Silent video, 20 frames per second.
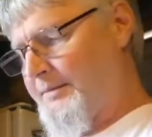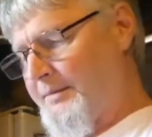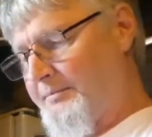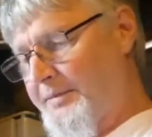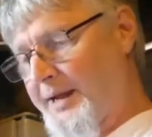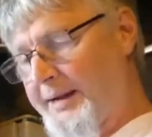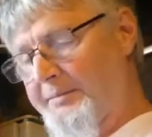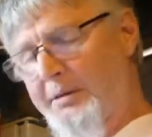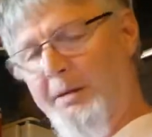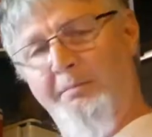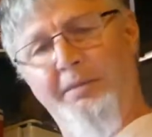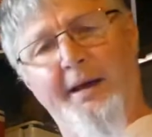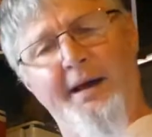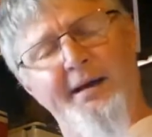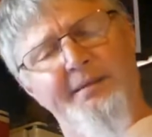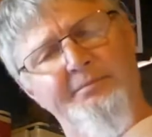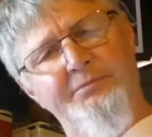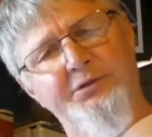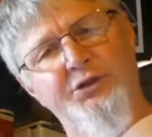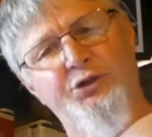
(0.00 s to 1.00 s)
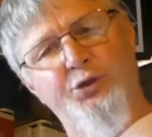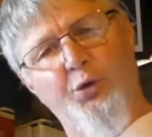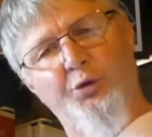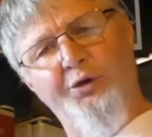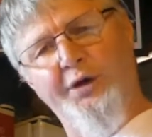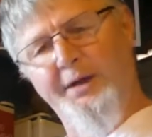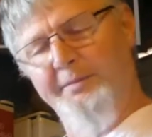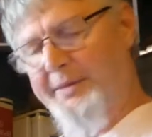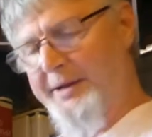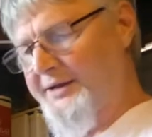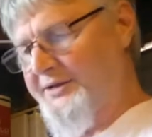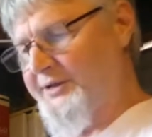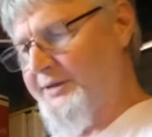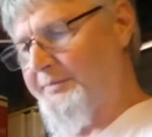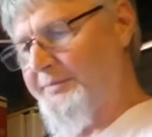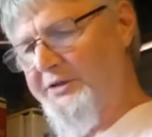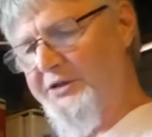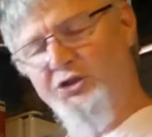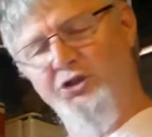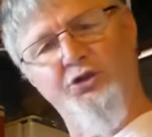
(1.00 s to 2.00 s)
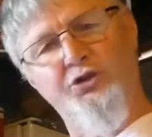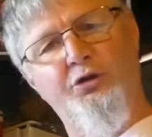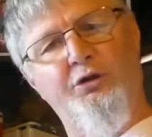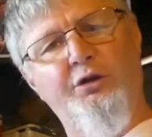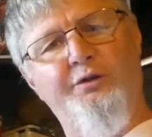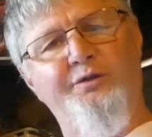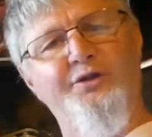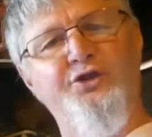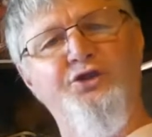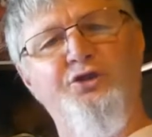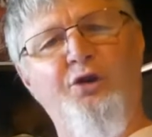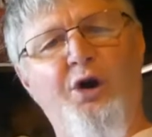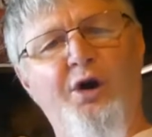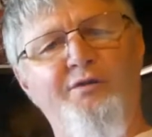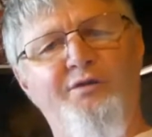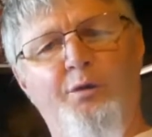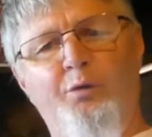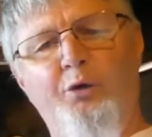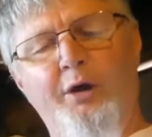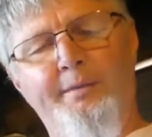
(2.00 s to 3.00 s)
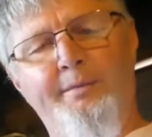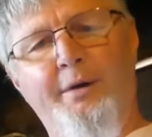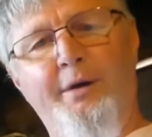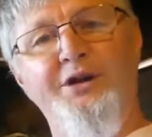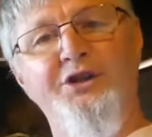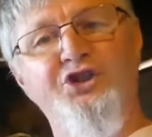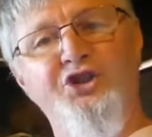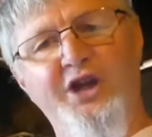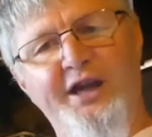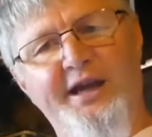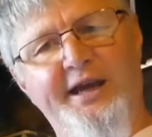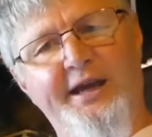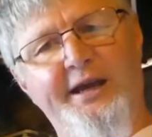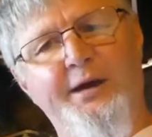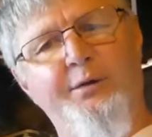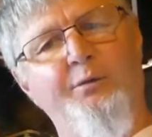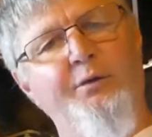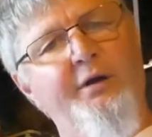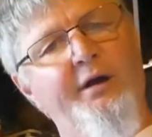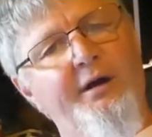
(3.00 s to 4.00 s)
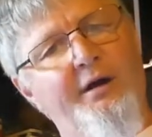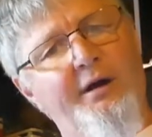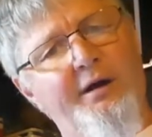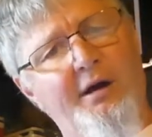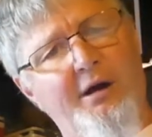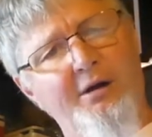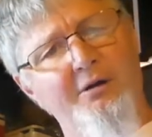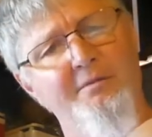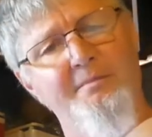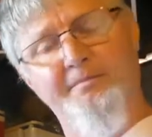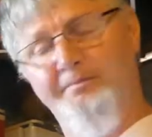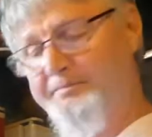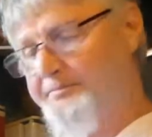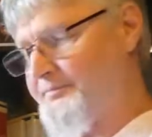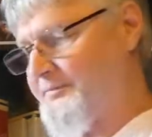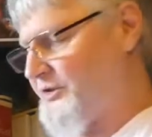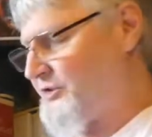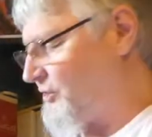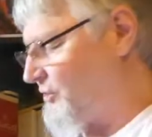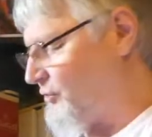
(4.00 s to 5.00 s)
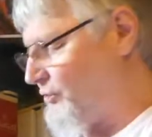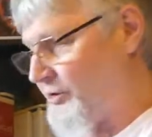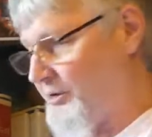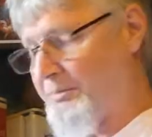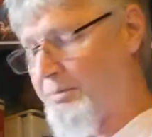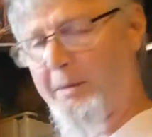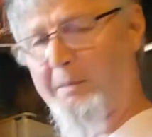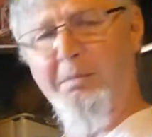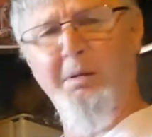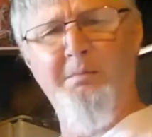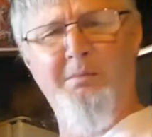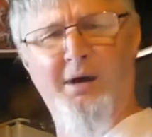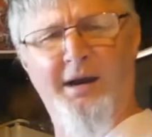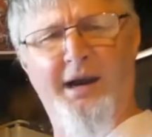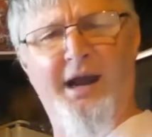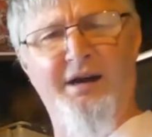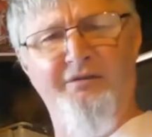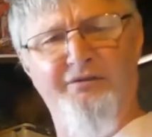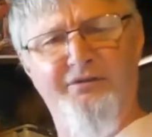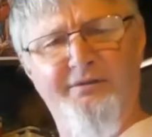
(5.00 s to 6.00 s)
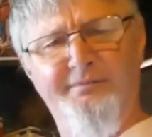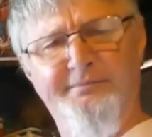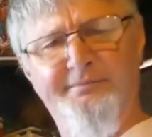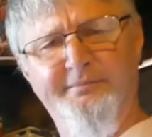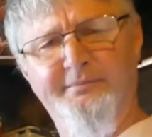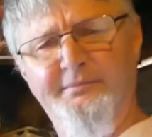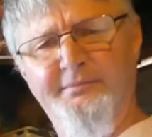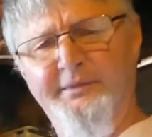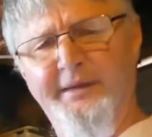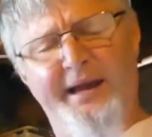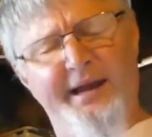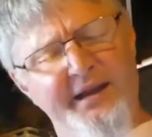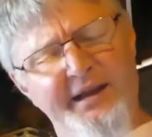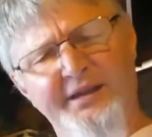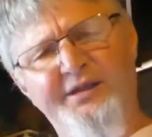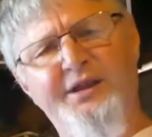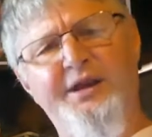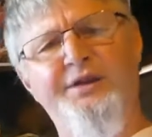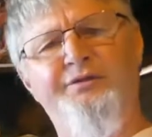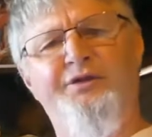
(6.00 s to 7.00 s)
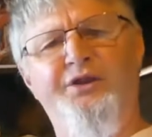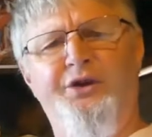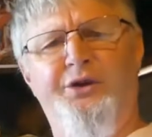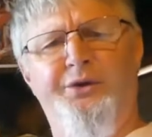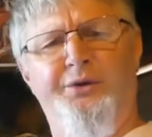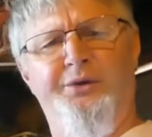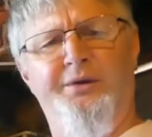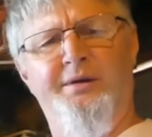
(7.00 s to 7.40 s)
Blah, blah, blah. She's talking about something that she's got on the stove and would I mind checking out when I got home. I said, not a problem, my love. Anything for you.